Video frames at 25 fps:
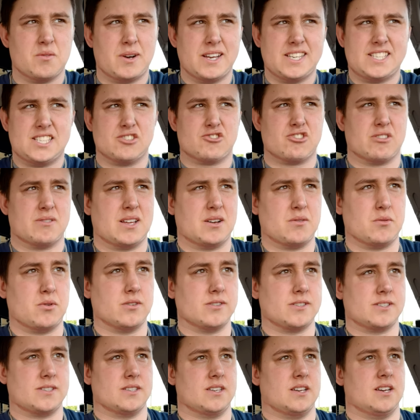wasted trip that
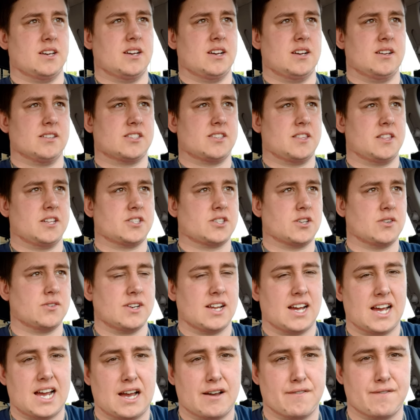was. Uh, so they
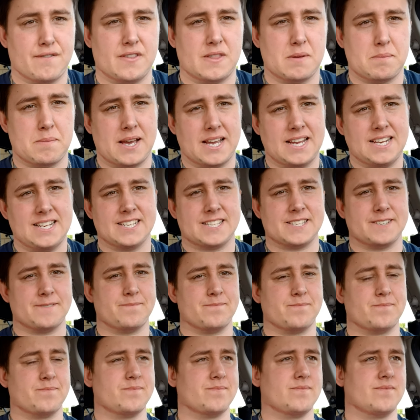don't have the paint.
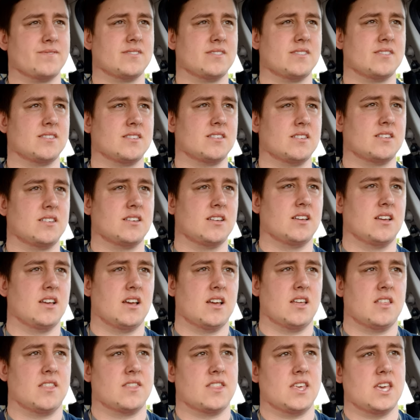
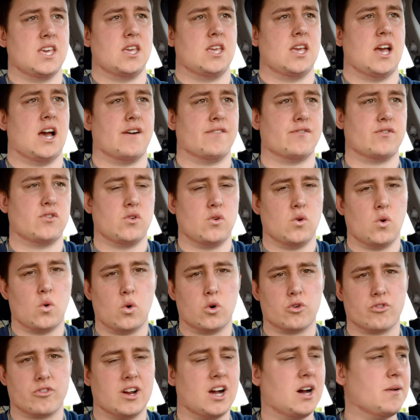They have to
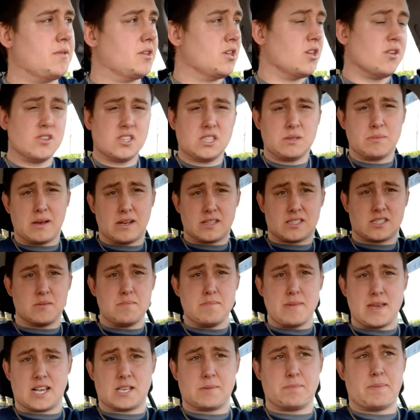order it up. They used to be able to
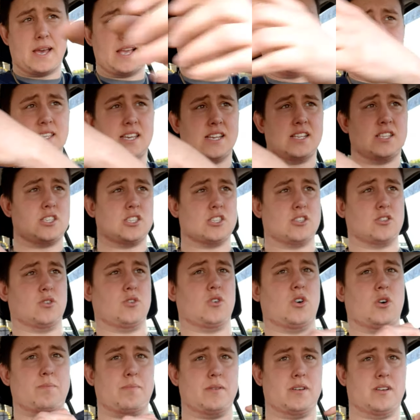mix paints in
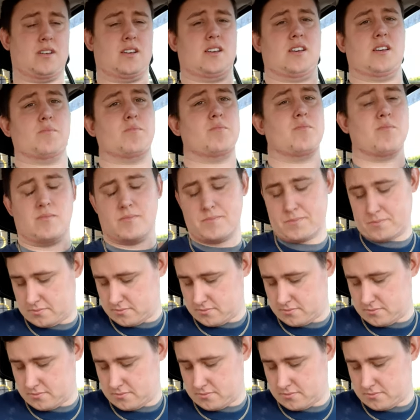store, but um,